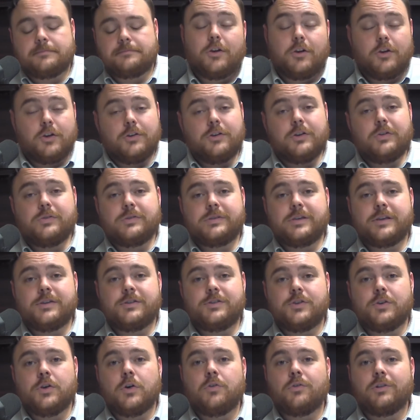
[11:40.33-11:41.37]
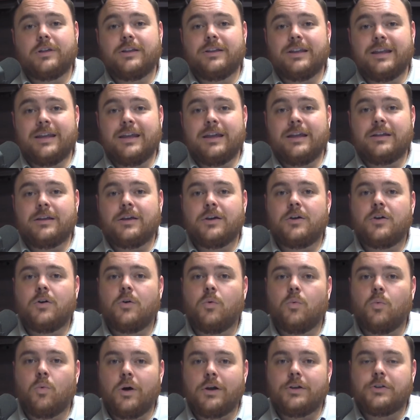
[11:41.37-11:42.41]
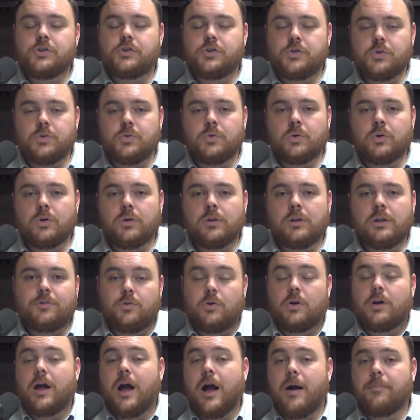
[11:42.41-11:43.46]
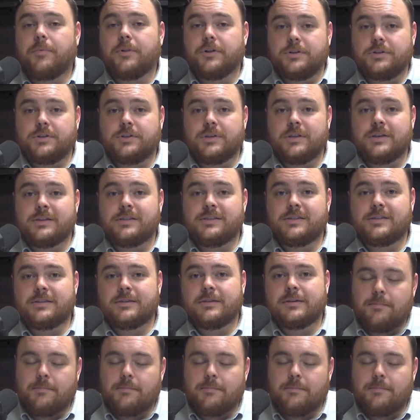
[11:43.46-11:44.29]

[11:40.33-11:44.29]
The good news is you only need one tool to accomplish this.